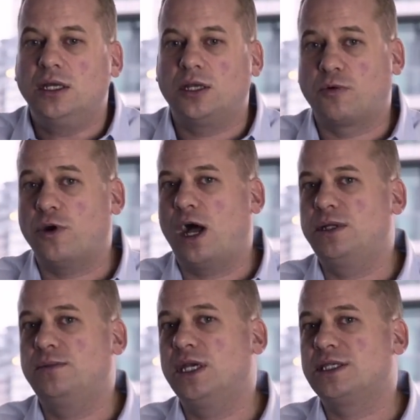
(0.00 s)
The
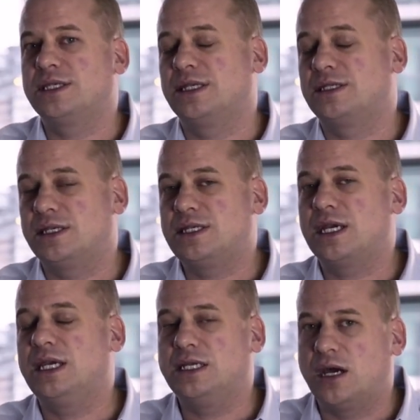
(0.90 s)
problem is, is it's a
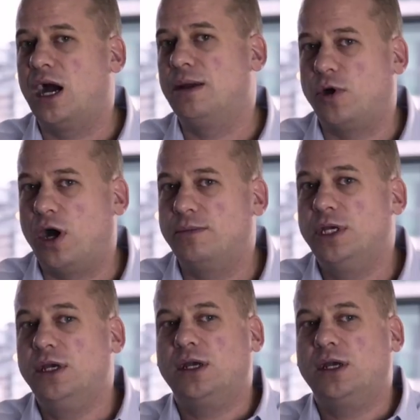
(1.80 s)
ticking time bomb.